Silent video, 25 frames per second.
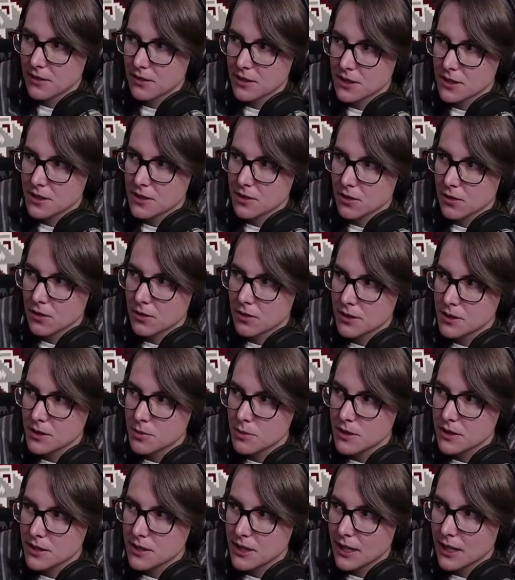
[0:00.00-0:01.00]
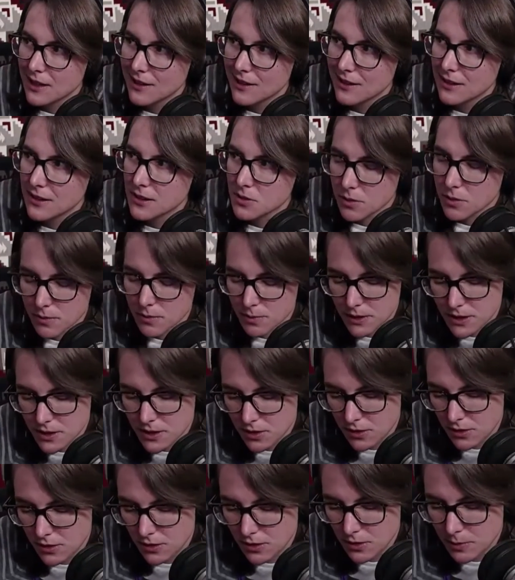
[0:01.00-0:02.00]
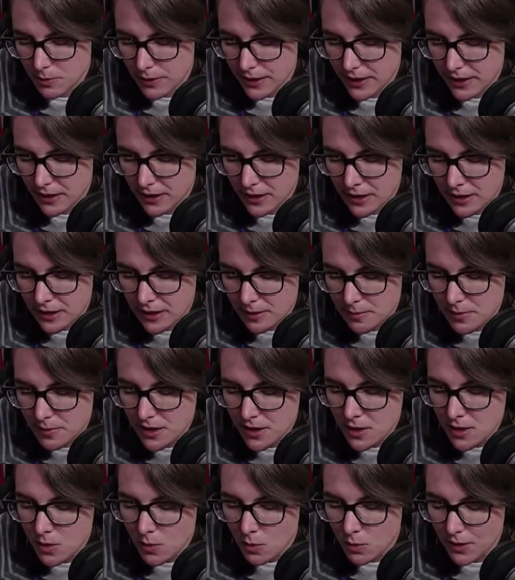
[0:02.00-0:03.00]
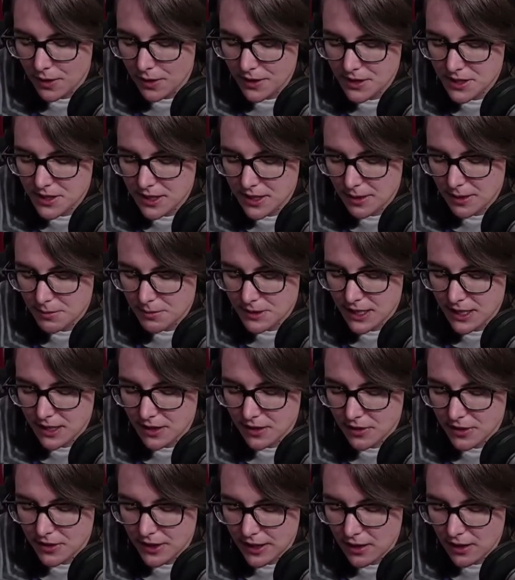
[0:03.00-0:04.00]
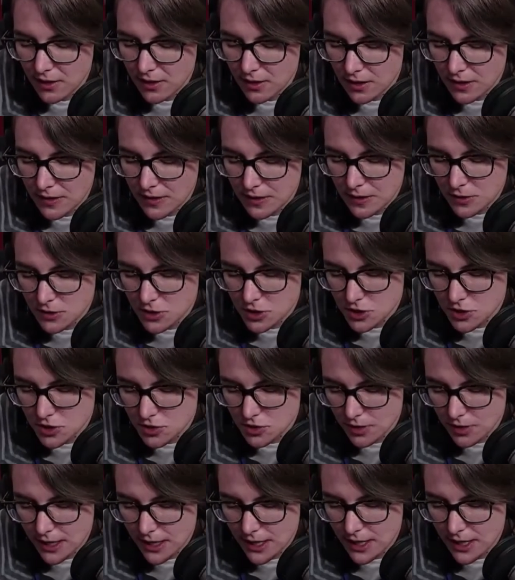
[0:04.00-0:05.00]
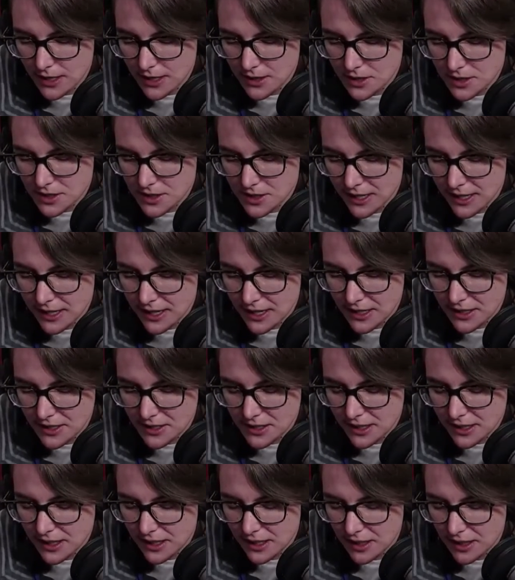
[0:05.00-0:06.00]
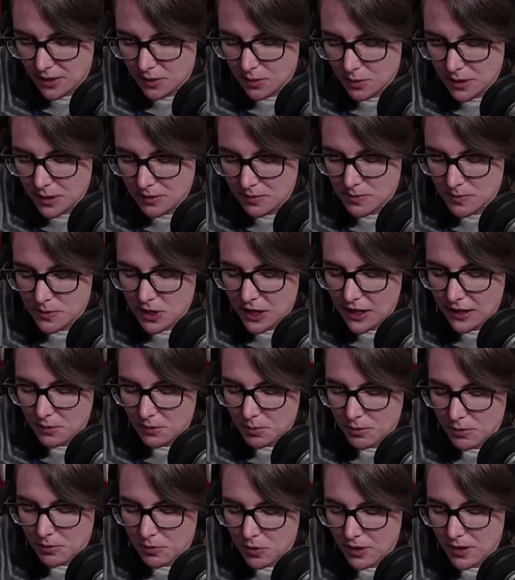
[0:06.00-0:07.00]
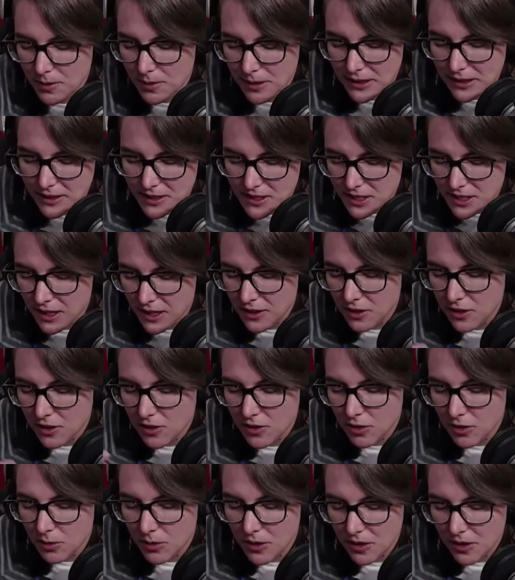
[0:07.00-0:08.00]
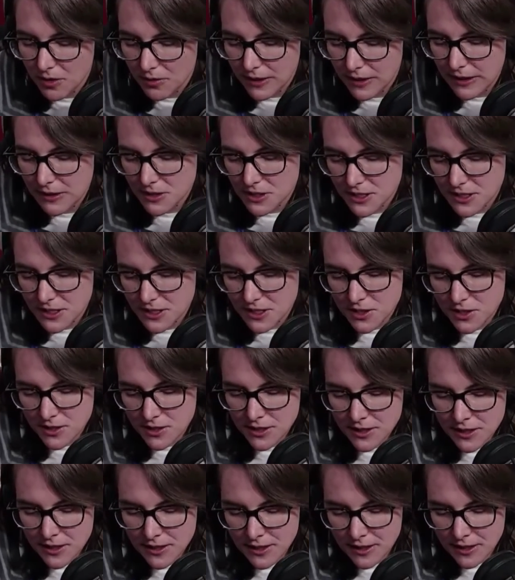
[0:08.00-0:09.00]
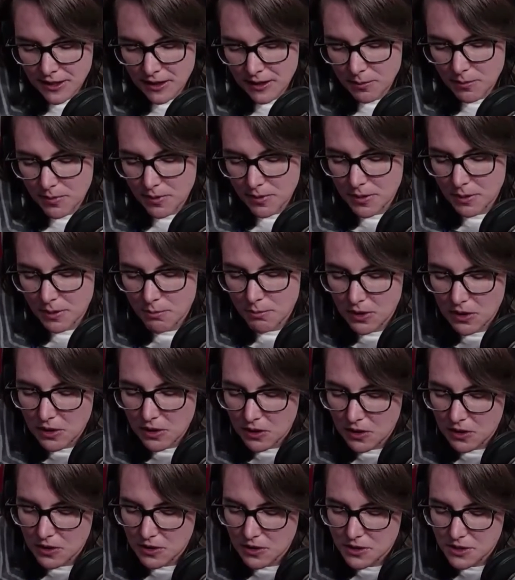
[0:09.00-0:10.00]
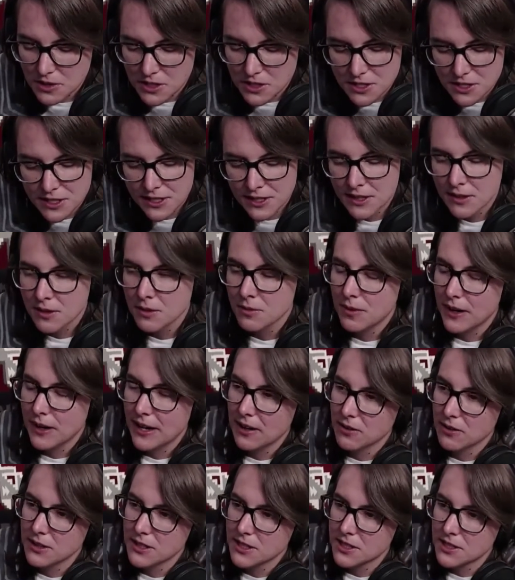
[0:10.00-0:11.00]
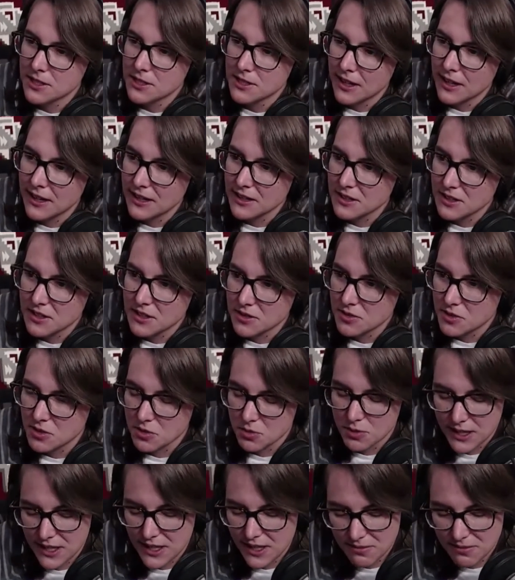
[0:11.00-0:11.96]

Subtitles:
viruses are always mutating, as we've been told. But what is the update there on those strains? And we've talked before about these other coronaviruses, the MERS virus. And